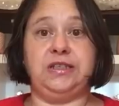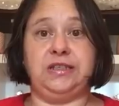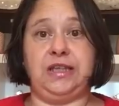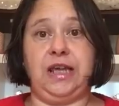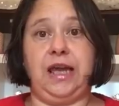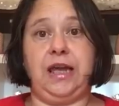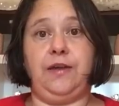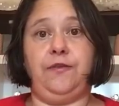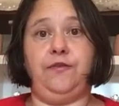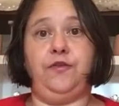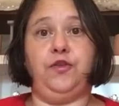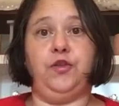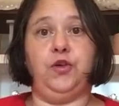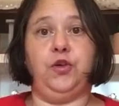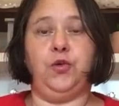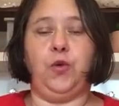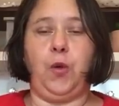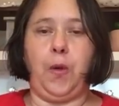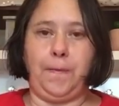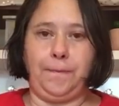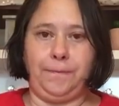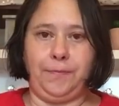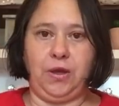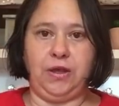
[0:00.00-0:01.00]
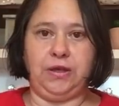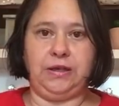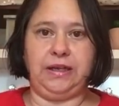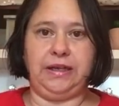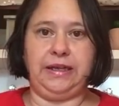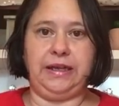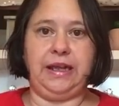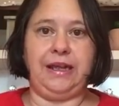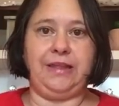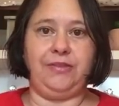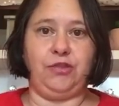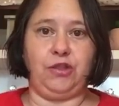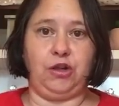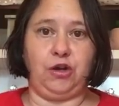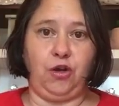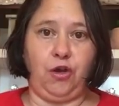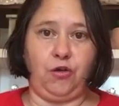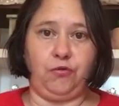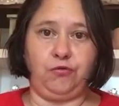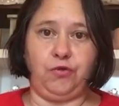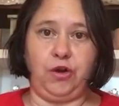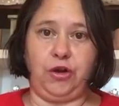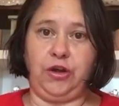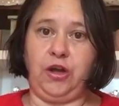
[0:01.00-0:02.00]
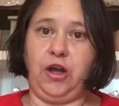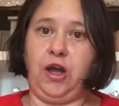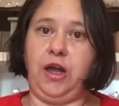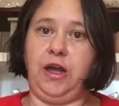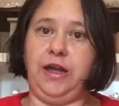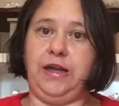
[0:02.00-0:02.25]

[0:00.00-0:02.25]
save you money in the long run.